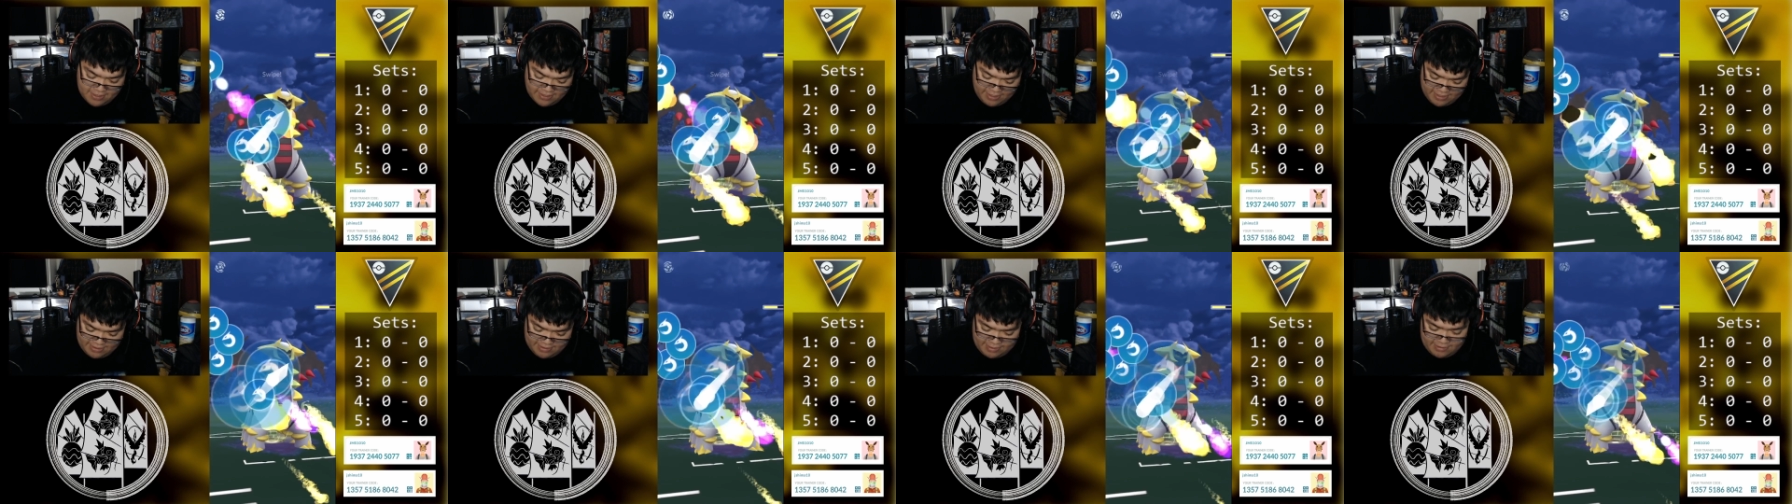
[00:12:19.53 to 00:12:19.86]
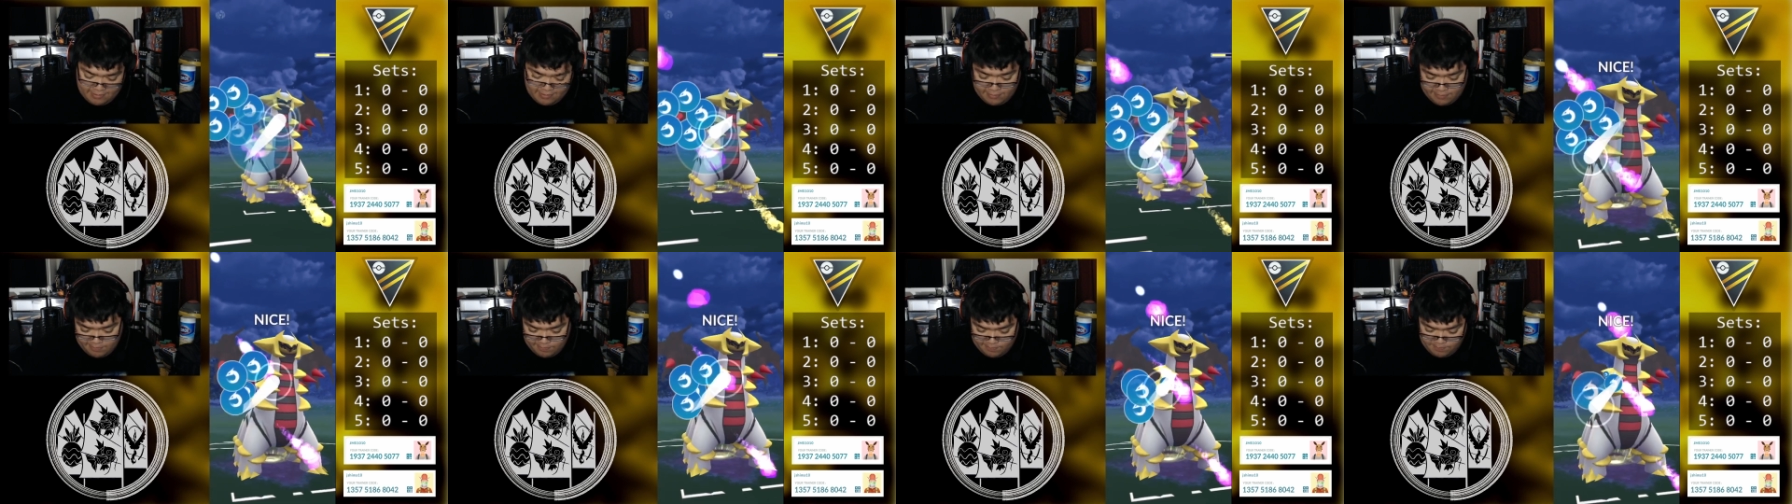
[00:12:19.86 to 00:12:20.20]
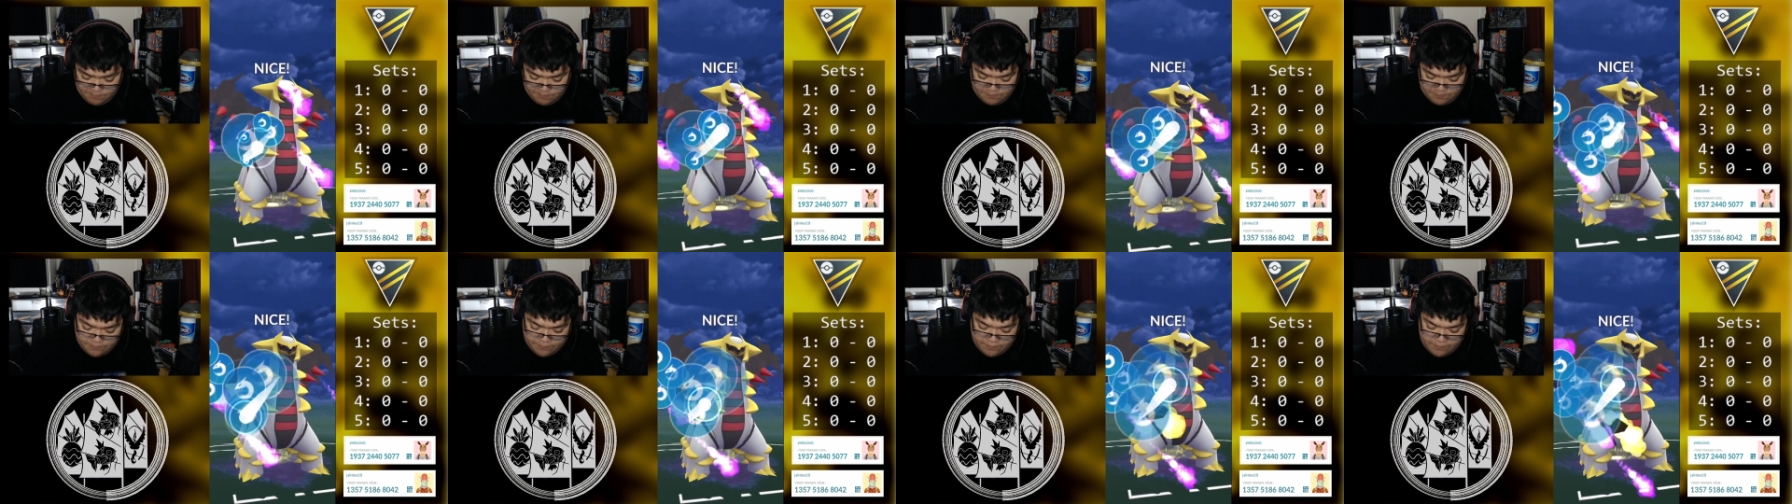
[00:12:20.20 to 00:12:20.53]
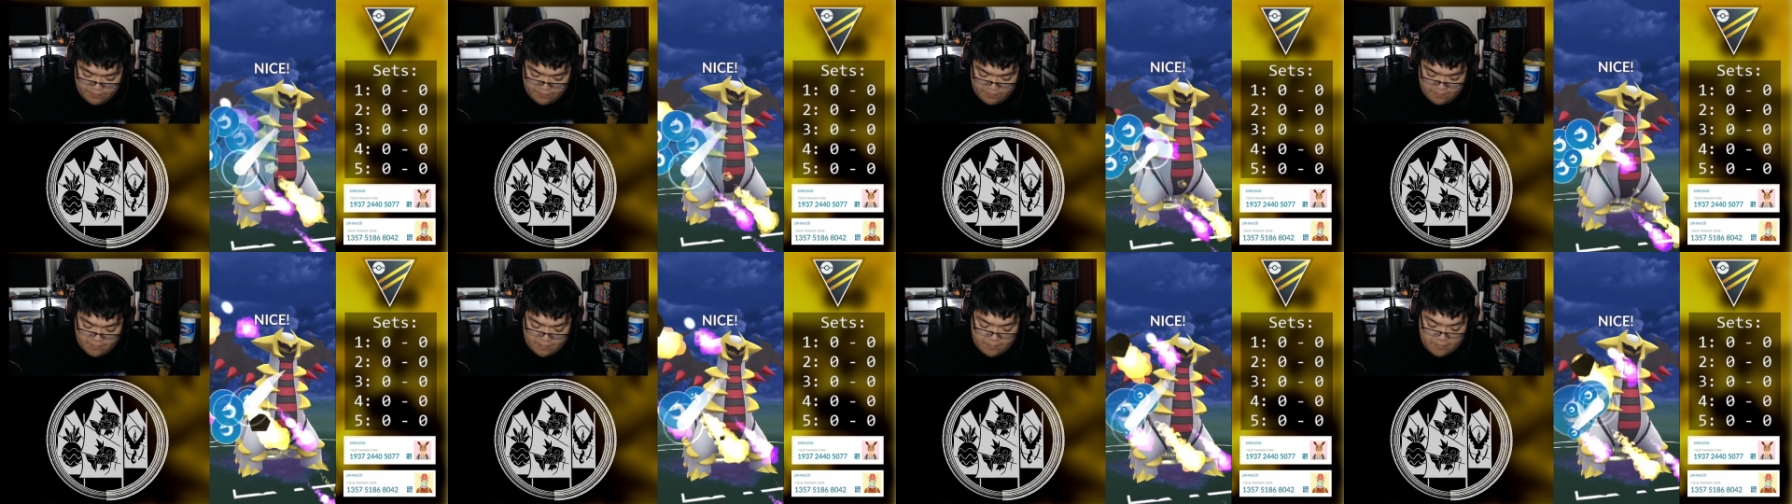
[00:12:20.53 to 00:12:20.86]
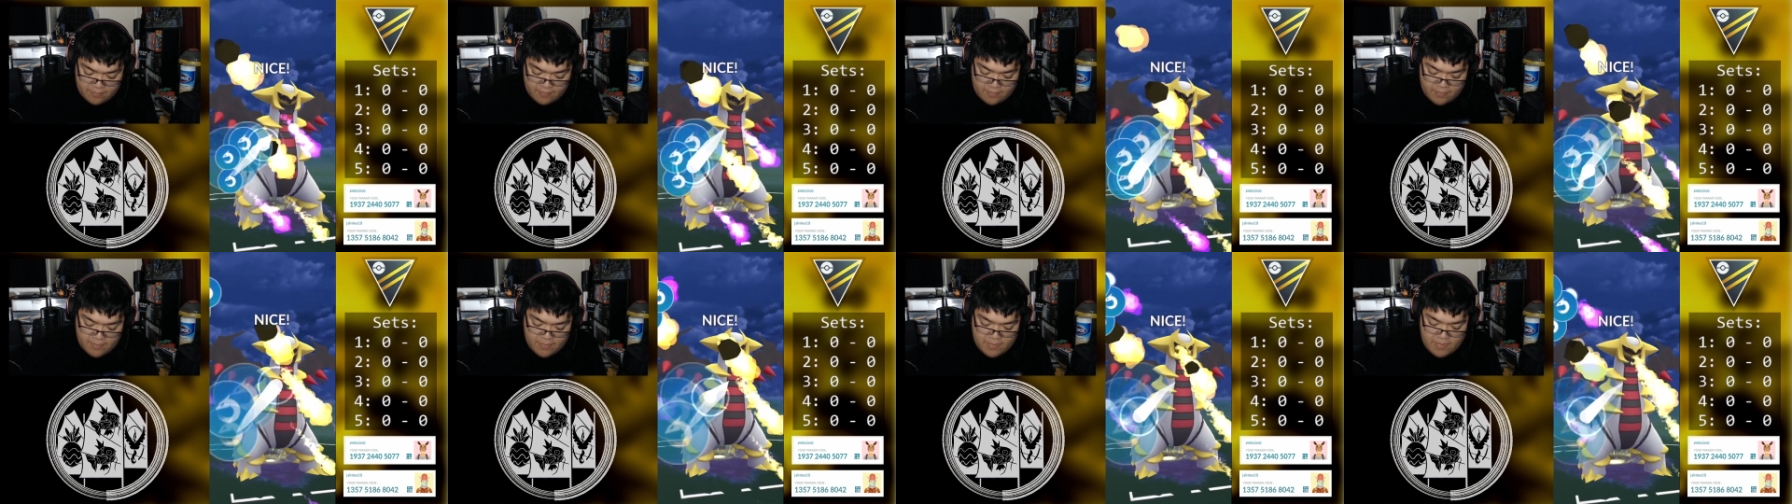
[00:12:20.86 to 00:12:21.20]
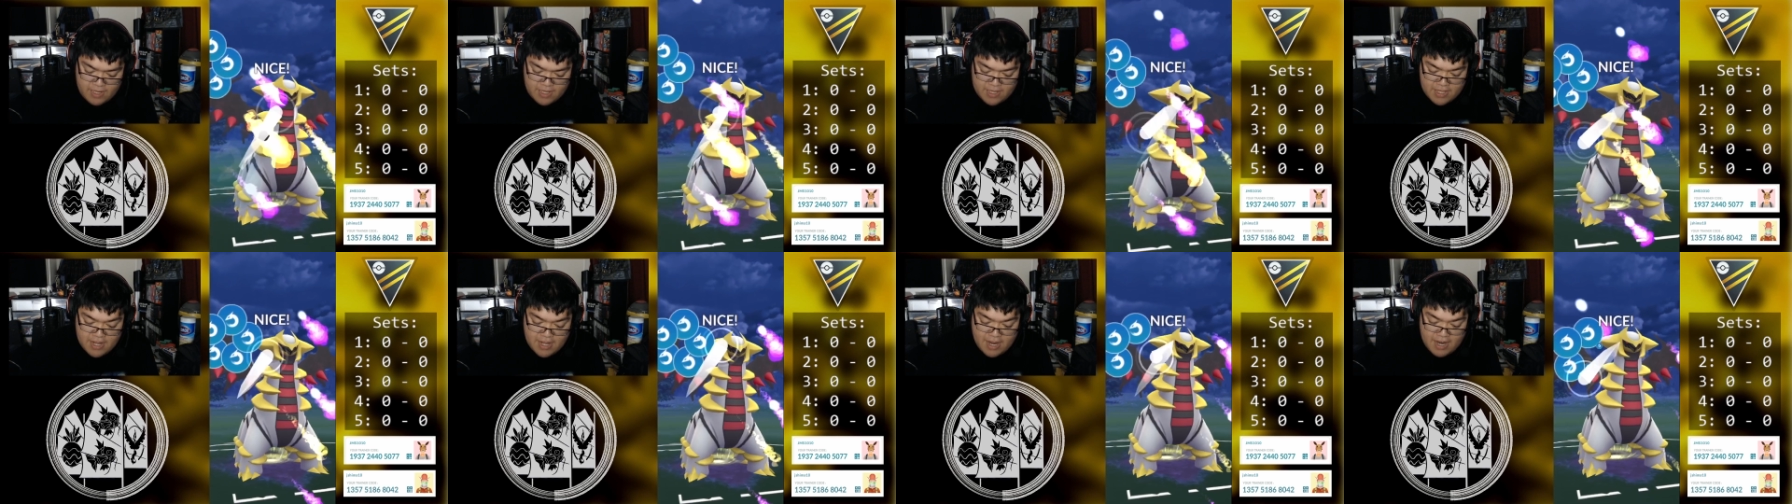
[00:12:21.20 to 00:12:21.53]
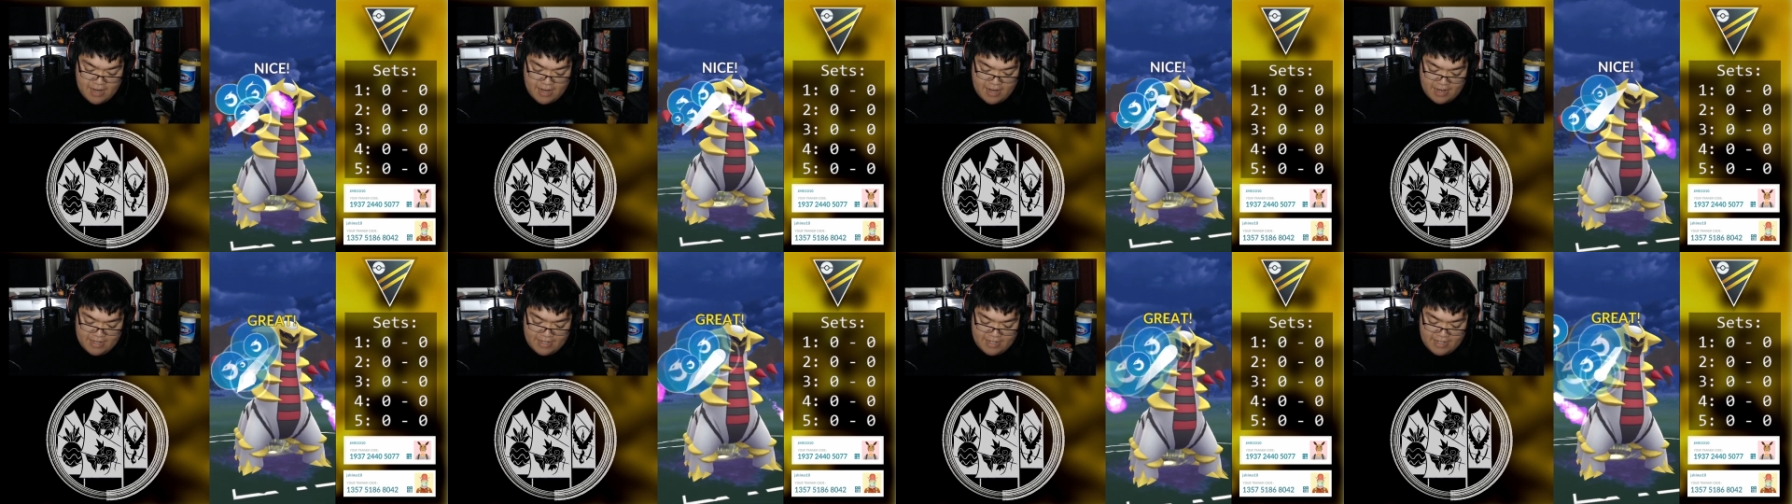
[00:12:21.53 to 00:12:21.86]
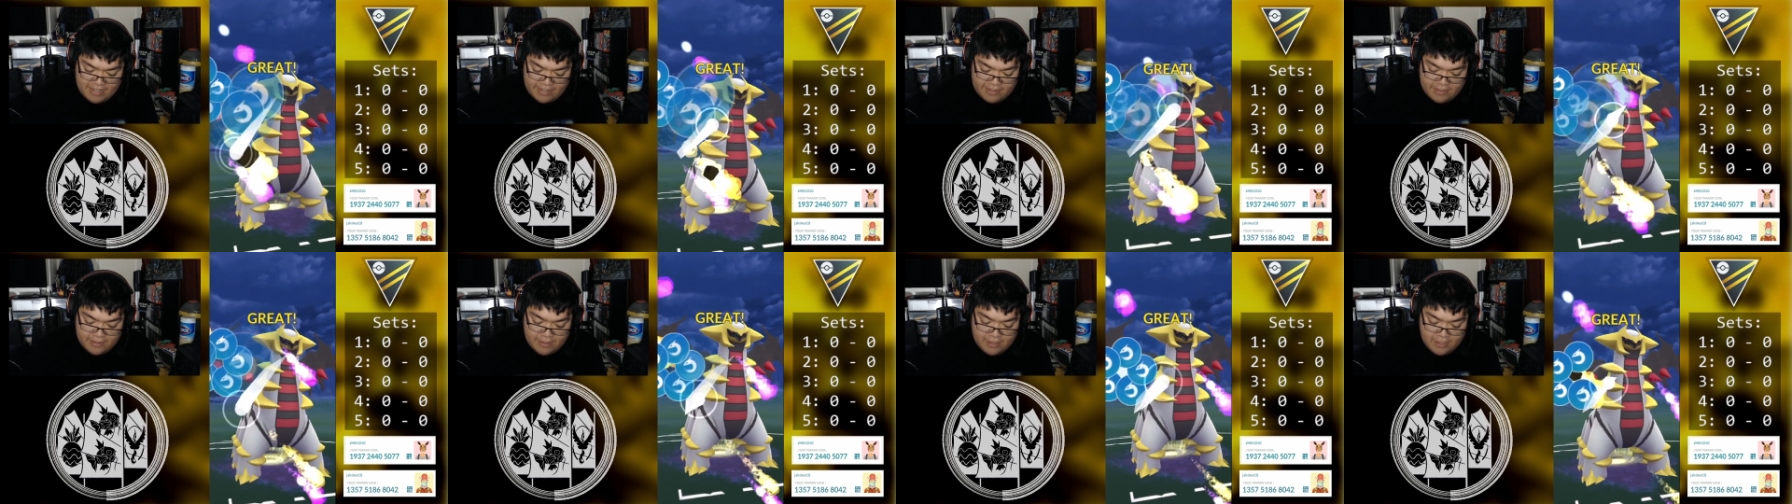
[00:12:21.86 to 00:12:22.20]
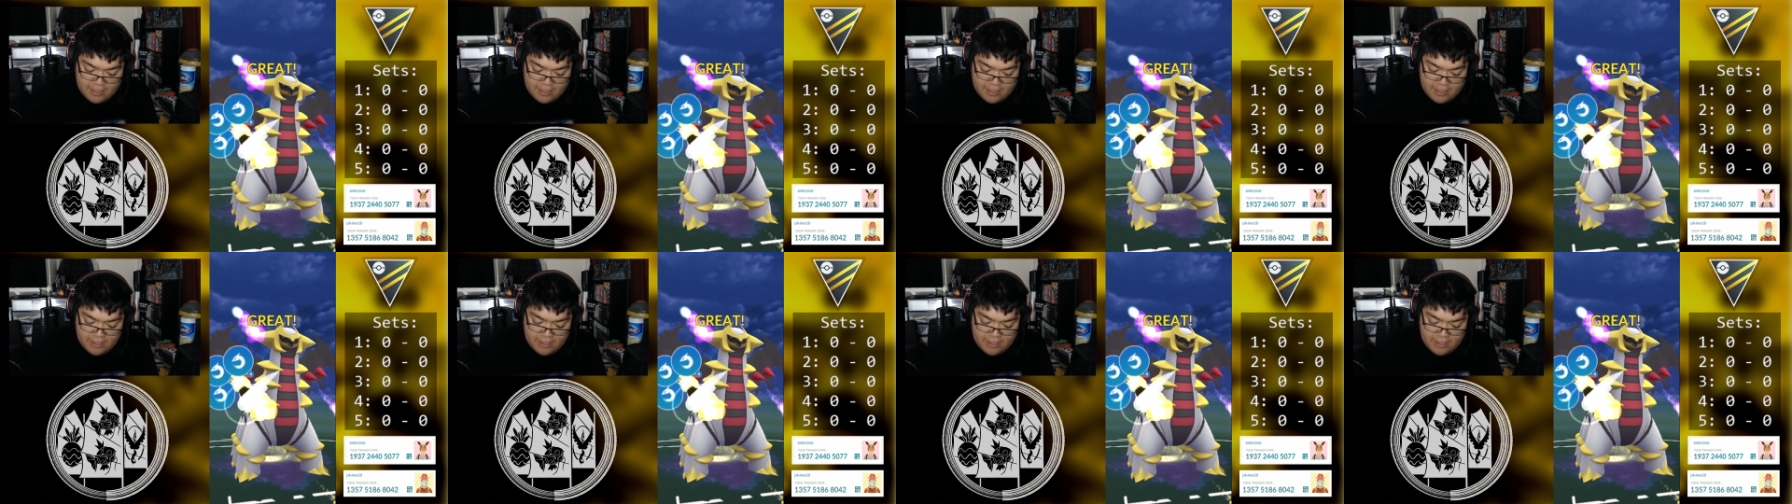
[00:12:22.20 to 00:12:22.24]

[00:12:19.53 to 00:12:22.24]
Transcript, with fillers: That's not ideal,